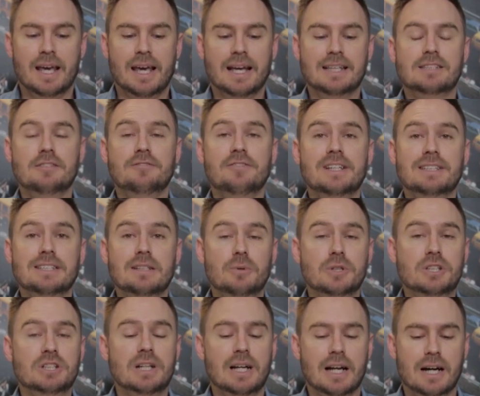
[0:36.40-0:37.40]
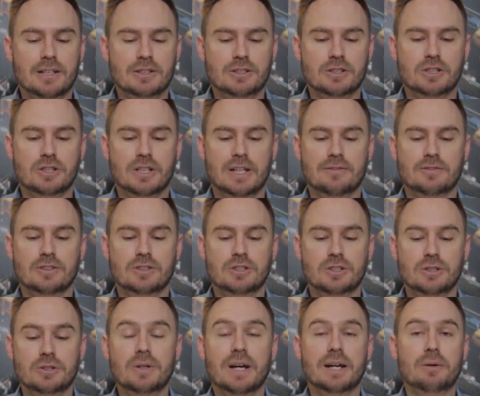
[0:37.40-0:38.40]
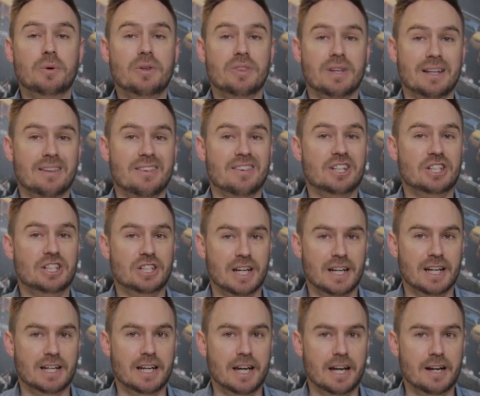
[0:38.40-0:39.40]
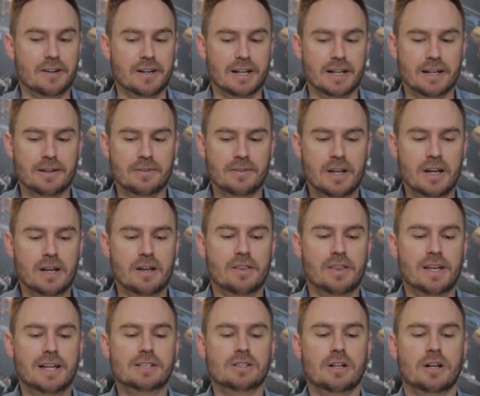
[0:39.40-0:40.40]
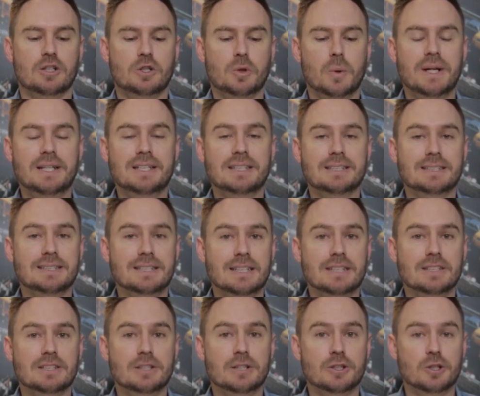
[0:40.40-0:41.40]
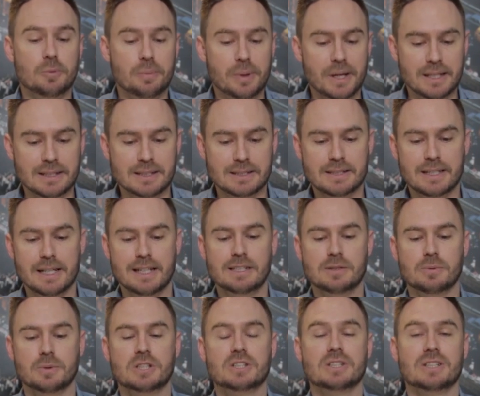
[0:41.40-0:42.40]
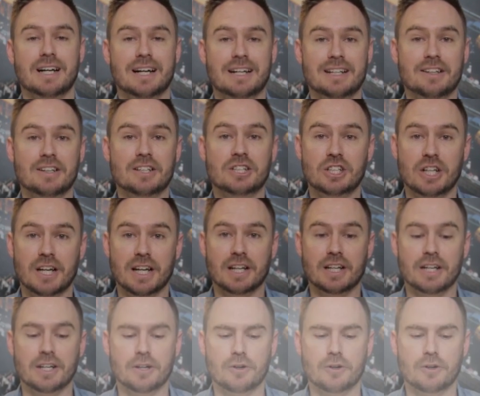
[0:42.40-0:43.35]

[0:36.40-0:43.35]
It's a visa which allows you travel to and within the Schengen area. These are 26 European states which signed the Schengen